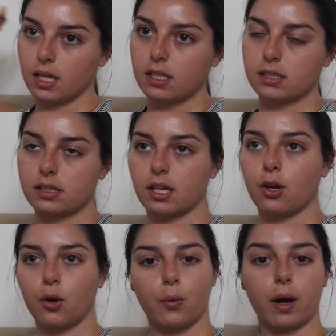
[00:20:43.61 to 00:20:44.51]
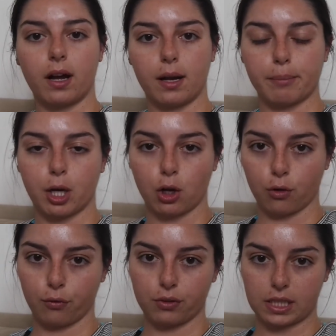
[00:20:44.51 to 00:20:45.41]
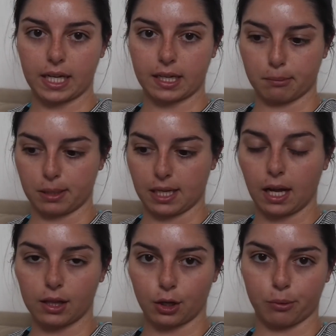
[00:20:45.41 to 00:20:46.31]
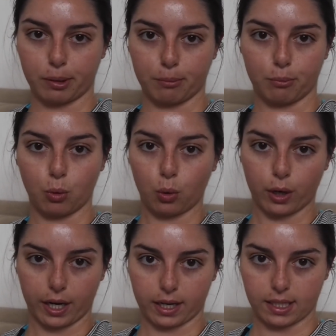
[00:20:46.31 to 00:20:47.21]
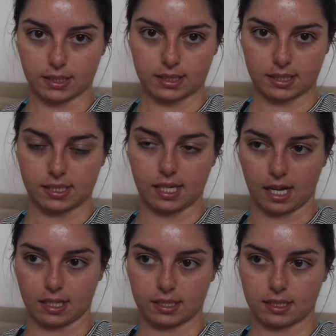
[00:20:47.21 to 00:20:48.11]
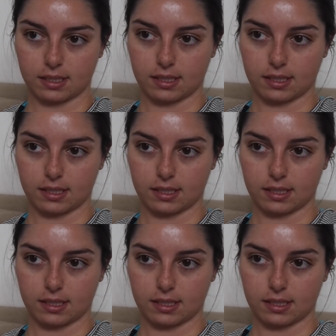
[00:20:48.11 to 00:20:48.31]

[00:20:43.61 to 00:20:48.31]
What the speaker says: So hopefully I can be a little bit more consistent